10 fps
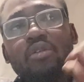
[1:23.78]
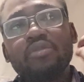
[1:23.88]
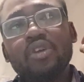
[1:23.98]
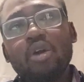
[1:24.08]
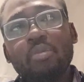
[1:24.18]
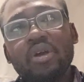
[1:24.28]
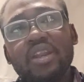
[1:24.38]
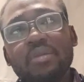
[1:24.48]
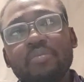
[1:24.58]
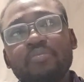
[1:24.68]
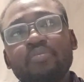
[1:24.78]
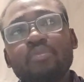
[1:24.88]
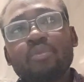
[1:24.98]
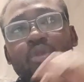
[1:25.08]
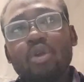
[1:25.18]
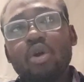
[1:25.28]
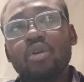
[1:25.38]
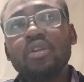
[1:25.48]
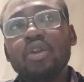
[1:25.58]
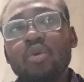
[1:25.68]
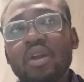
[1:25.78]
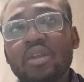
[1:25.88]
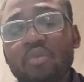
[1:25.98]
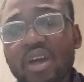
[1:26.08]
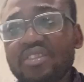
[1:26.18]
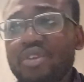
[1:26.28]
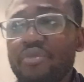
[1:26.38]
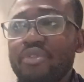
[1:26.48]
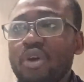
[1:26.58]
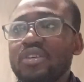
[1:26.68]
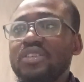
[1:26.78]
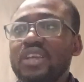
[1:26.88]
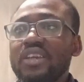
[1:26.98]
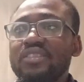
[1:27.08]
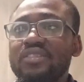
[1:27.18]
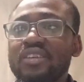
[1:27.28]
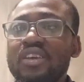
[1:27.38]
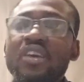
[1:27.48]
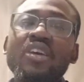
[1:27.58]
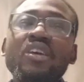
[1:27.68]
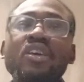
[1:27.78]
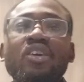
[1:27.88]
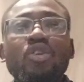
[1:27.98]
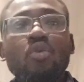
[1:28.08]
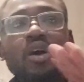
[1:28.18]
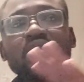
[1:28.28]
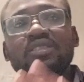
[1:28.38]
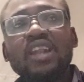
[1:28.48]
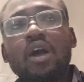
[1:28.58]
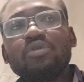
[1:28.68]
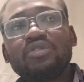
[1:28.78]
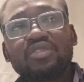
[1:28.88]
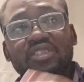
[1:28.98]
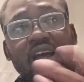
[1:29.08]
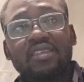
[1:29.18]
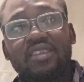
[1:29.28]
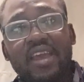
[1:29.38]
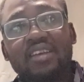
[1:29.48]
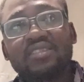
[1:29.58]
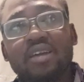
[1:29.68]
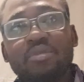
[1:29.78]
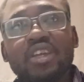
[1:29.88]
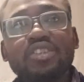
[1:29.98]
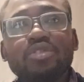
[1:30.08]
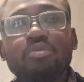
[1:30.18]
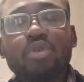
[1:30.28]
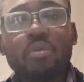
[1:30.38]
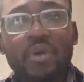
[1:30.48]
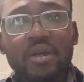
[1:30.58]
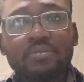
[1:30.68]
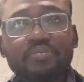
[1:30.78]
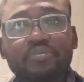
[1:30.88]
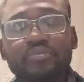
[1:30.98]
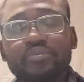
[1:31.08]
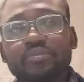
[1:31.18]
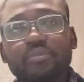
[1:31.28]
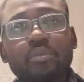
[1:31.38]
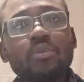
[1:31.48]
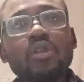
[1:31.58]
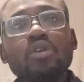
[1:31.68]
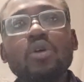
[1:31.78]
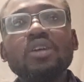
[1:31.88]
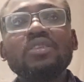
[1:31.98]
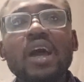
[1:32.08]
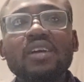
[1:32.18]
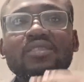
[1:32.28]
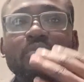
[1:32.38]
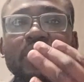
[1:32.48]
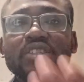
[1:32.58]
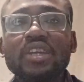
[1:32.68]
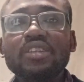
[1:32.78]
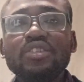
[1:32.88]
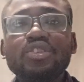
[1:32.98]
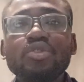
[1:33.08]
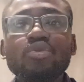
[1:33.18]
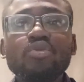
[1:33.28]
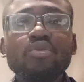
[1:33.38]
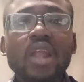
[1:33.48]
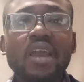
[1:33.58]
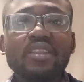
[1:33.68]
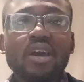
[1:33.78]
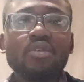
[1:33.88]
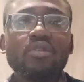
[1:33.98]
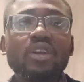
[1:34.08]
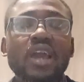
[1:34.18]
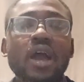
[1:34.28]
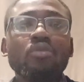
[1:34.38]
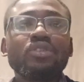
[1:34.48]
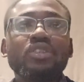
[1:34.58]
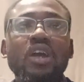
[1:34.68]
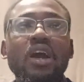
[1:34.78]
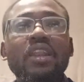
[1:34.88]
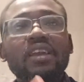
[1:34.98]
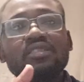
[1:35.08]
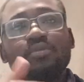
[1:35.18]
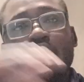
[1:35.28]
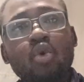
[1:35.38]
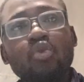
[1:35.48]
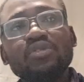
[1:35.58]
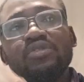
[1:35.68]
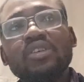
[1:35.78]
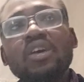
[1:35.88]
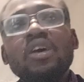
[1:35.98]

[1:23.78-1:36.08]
of the upper limb or the lower limb. Once you've done this, you want to now start the examination proper. You want to ask the patient to lie down on the couch and expose